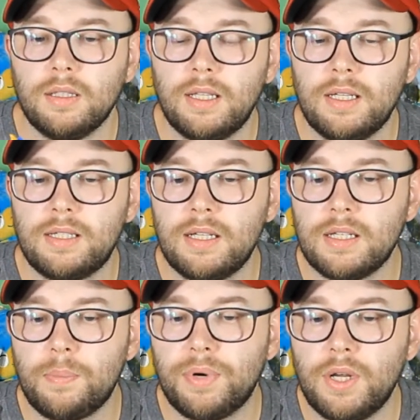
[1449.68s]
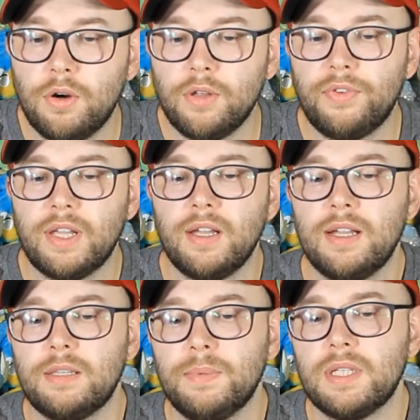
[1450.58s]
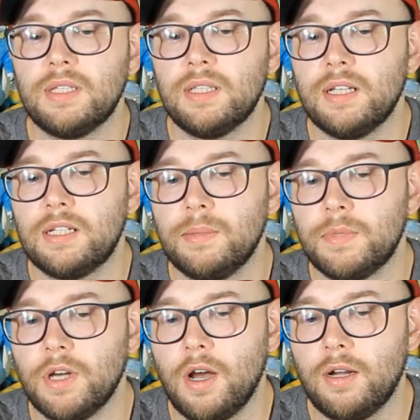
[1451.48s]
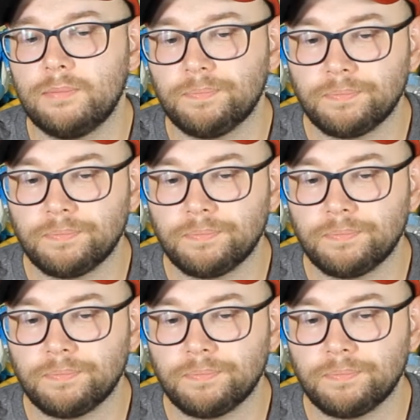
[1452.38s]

This is a pre-order figure. It's missing the Chimchar.